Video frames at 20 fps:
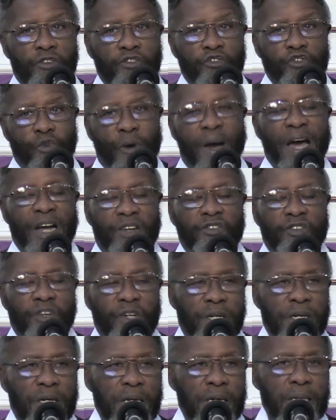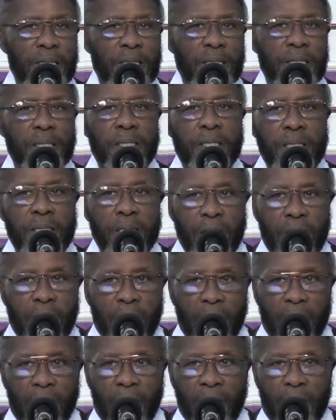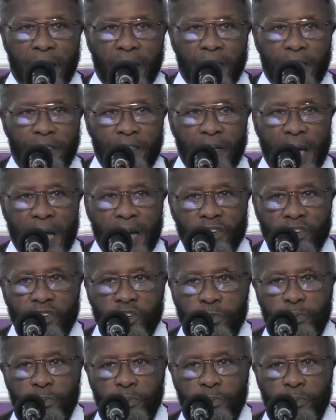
tragedies that's